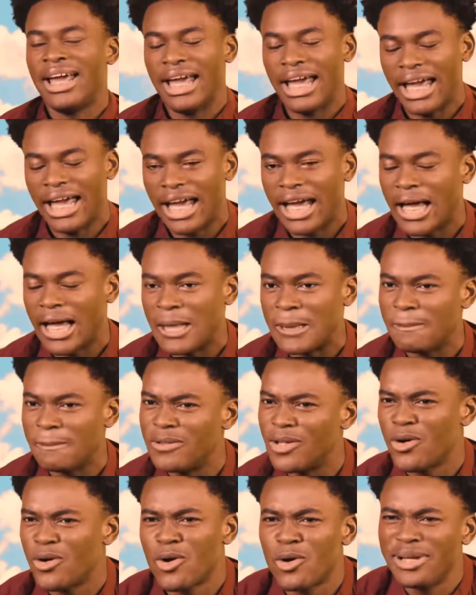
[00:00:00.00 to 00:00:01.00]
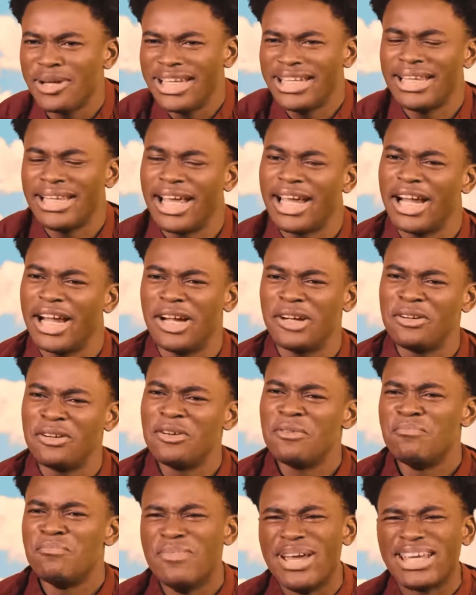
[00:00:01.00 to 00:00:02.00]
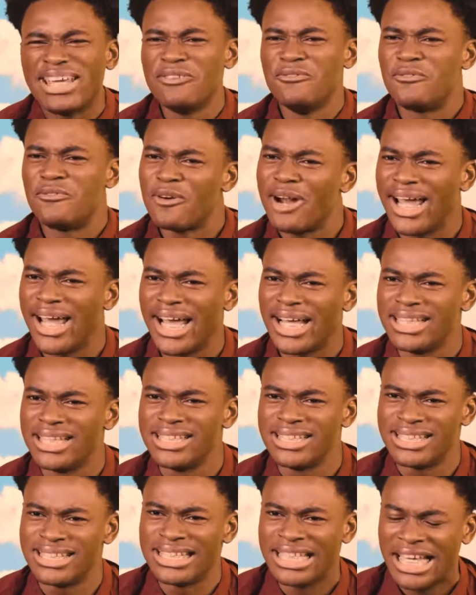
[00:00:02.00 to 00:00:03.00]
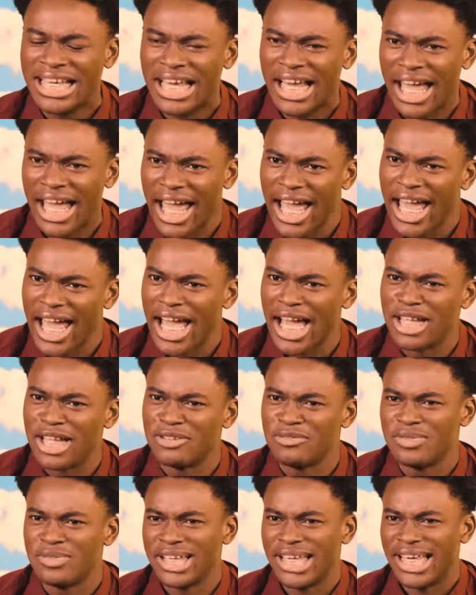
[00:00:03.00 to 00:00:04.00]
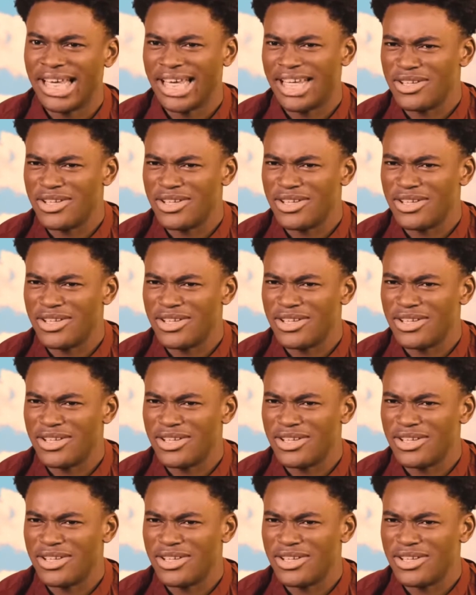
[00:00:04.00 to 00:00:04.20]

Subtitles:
and, you know, going in there, making friends and,